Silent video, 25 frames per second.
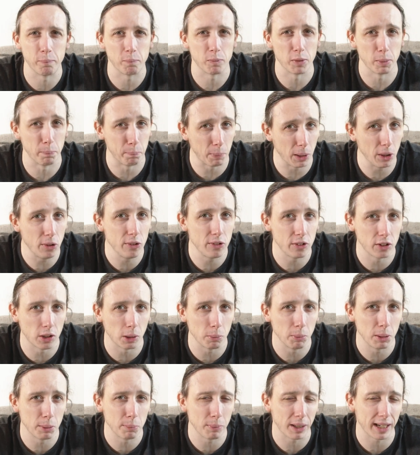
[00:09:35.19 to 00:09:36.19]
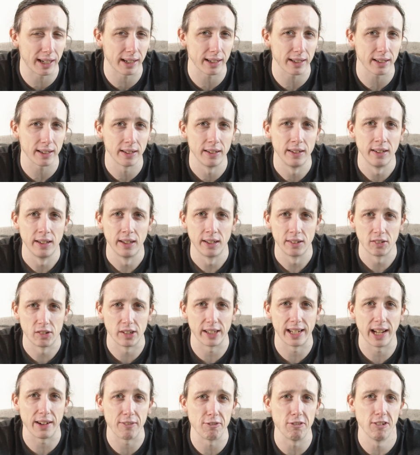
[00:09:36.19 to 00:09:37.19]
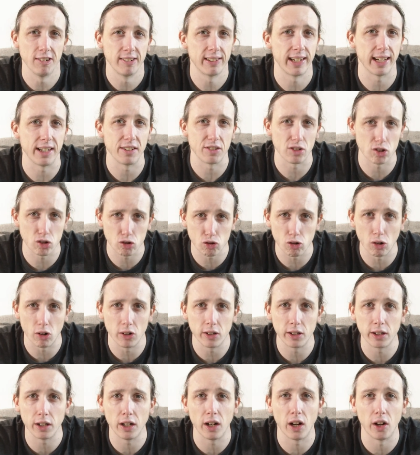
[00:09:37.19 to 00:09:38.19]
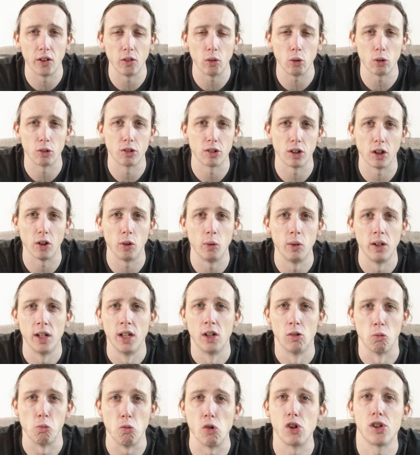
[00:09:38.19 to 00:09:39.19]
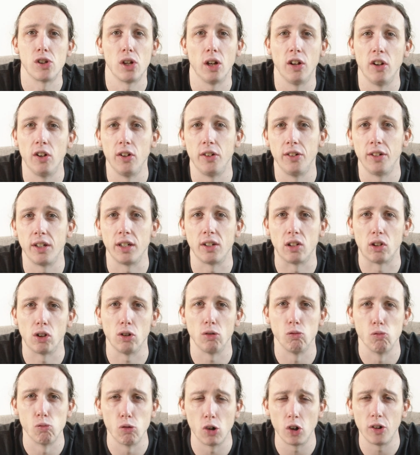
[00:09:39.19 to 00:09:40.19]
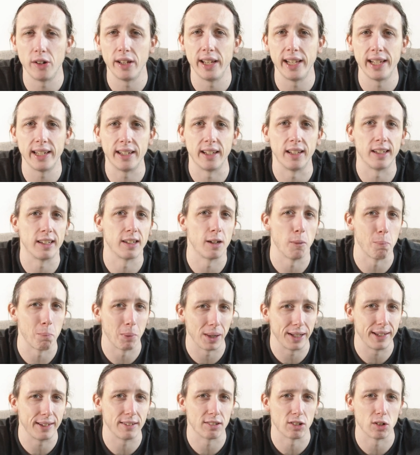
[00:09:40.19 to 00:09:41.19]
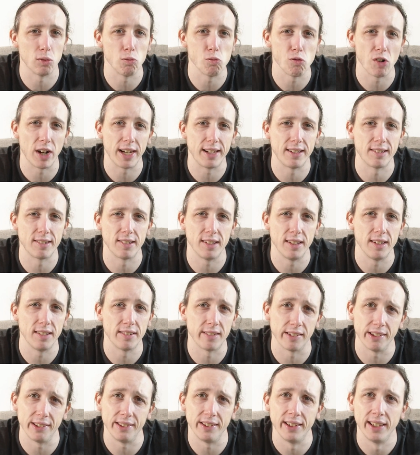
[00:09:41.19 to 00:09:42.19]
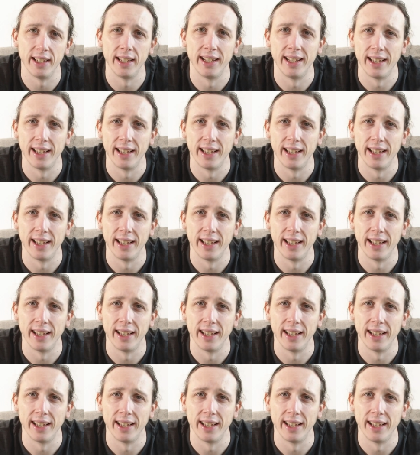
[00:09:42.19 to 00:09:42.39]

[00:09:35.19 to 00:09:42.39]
the bone coming back together and getting stronger, and also returning to running and completing some races and